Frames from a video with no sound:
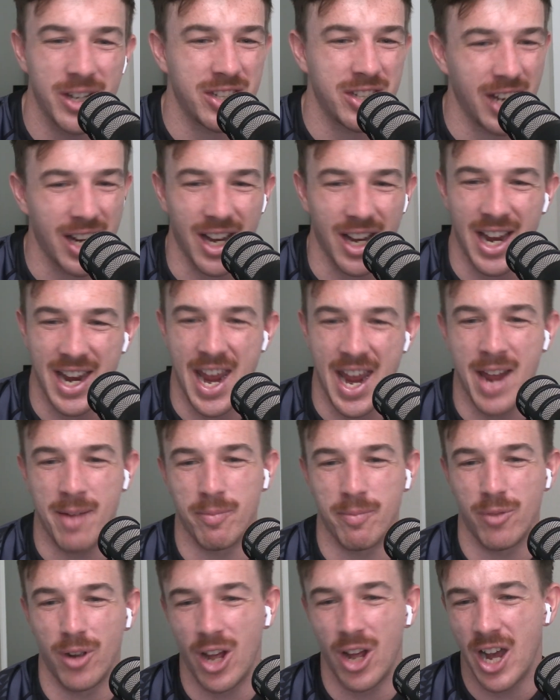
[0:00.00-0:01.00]
Yeah, I am.
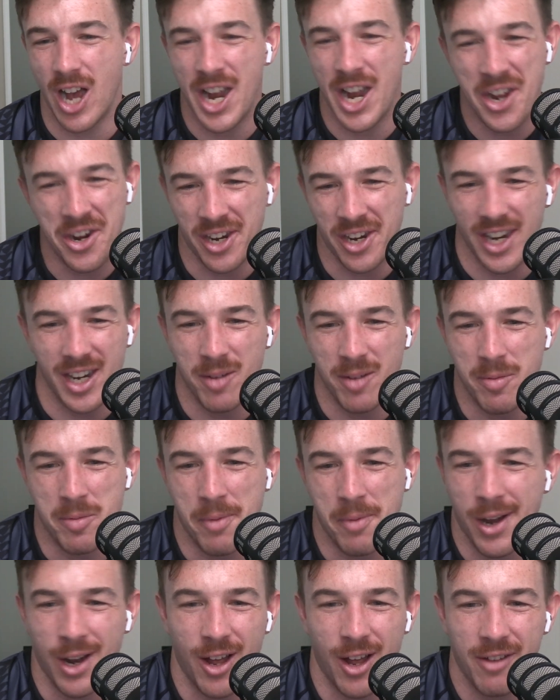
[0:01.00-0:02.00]
Like, I don't need him in my
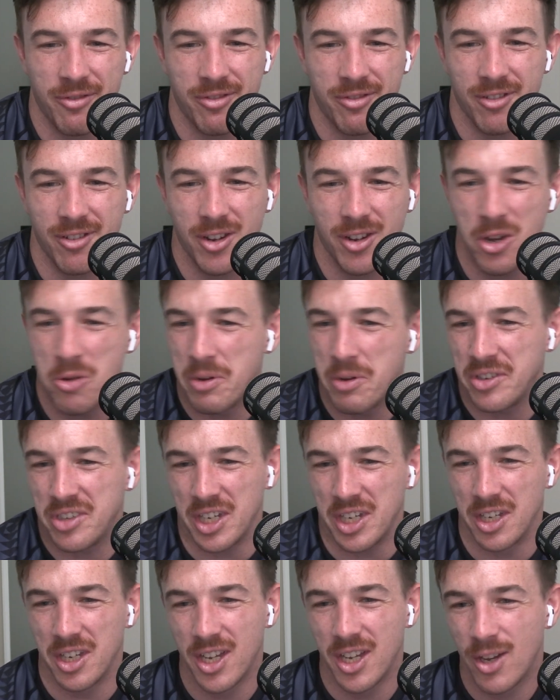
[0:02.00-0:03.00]
life. Who is he?
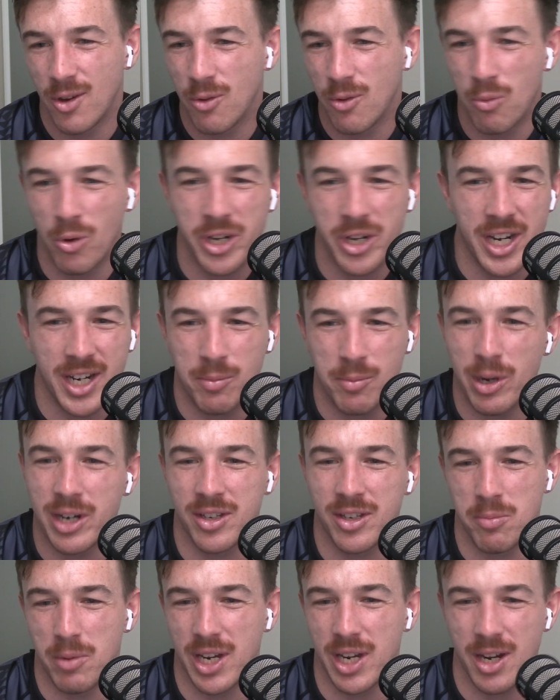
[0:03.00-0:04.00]
What did he bring to
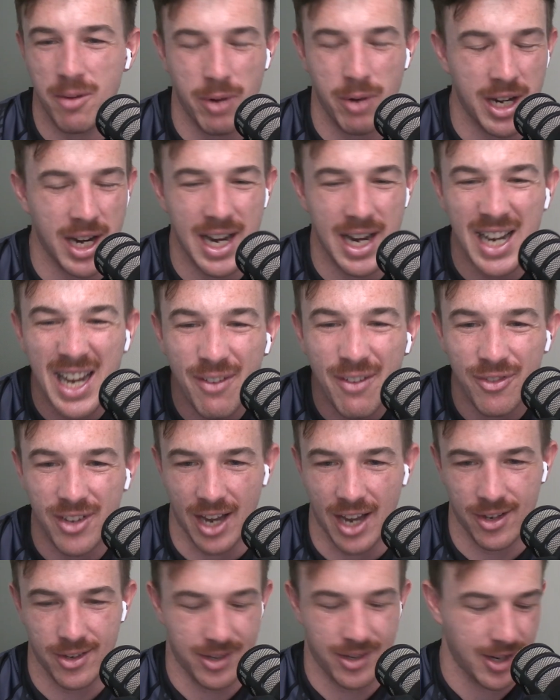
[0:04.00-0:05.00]
me? He left
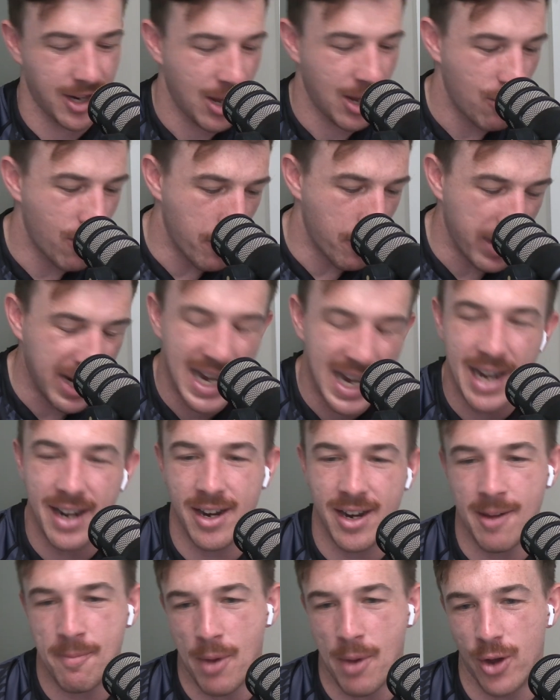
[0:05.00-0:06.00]
us when we needed
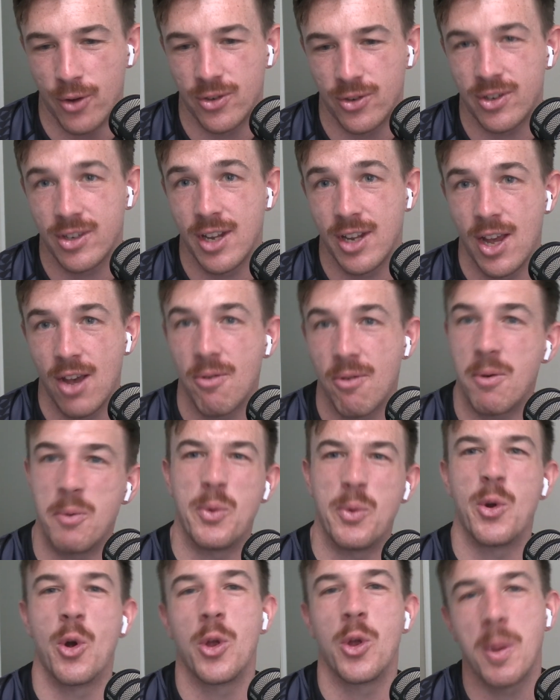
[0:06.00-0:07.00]
him most. When we
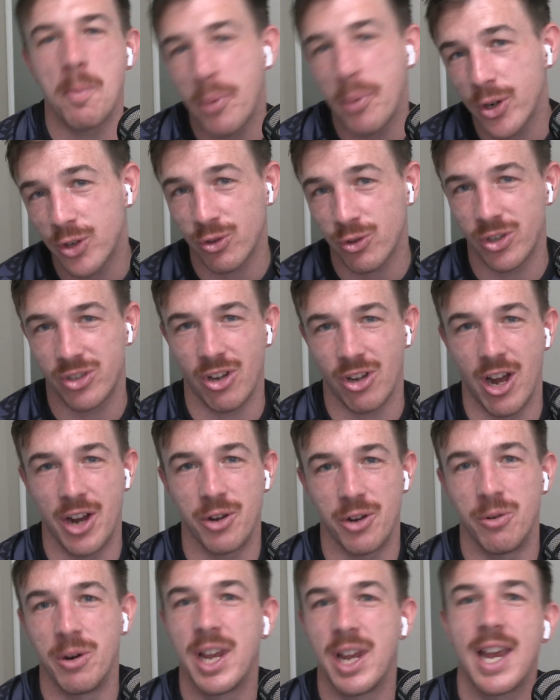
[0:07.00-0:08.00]
were on the push for a
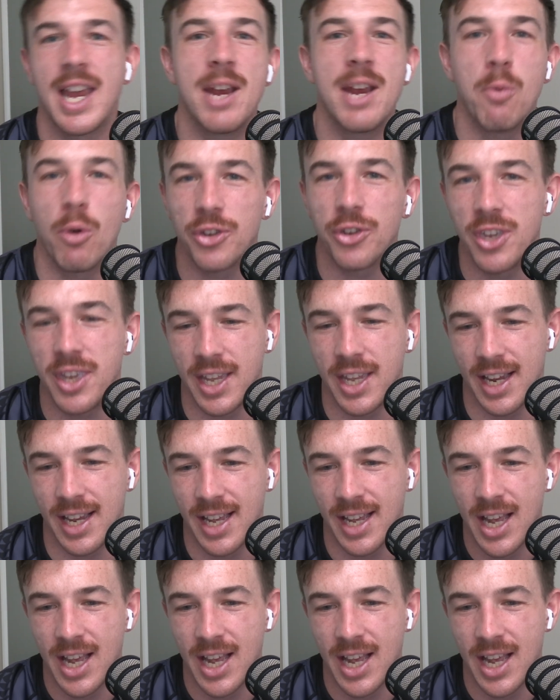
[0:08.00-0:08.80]
title, he wasn't there.